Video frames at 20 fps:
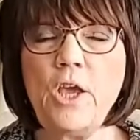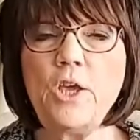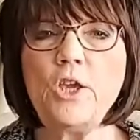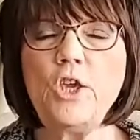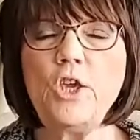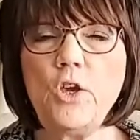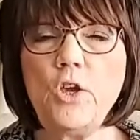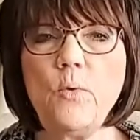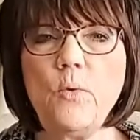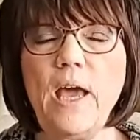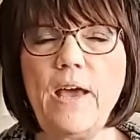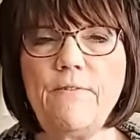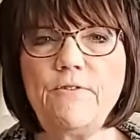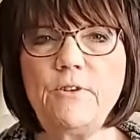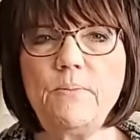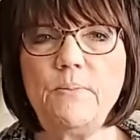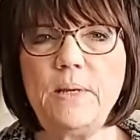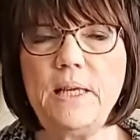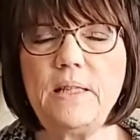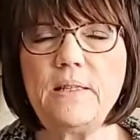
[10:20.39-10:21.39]
You have
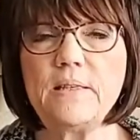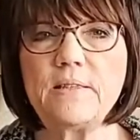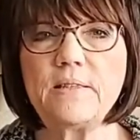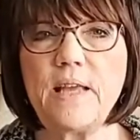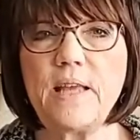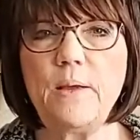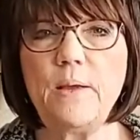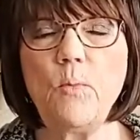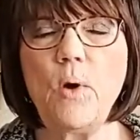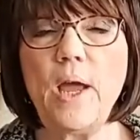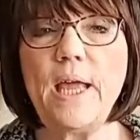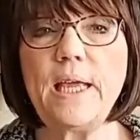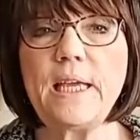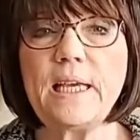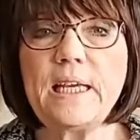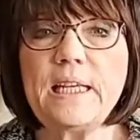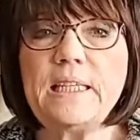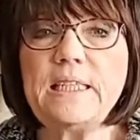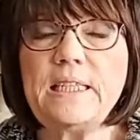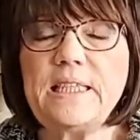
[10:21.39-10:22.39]
to be the same way,
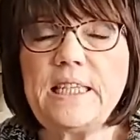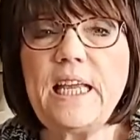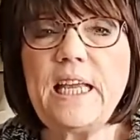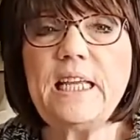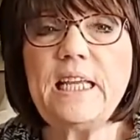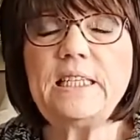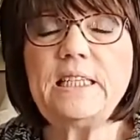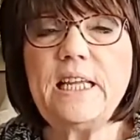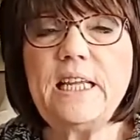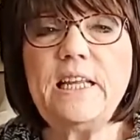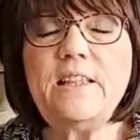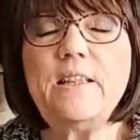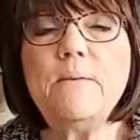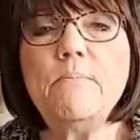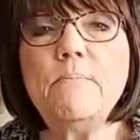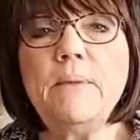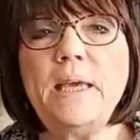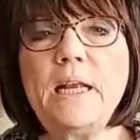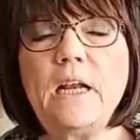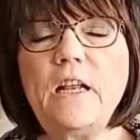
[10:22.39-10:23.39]
content in the
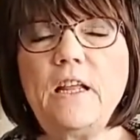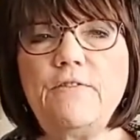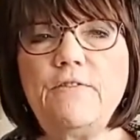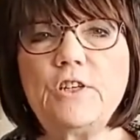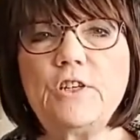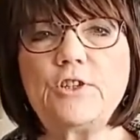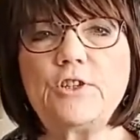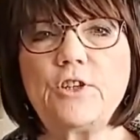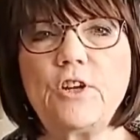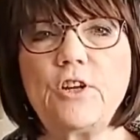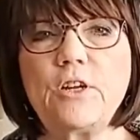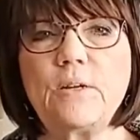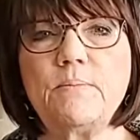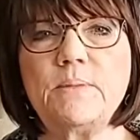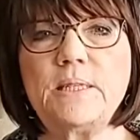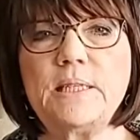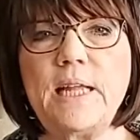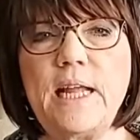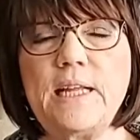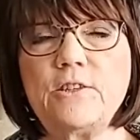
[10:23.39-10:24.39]
middle of your
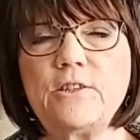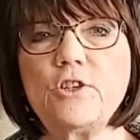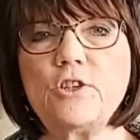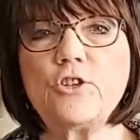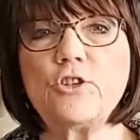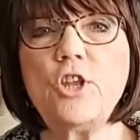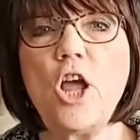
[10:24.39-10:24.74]
circumstances,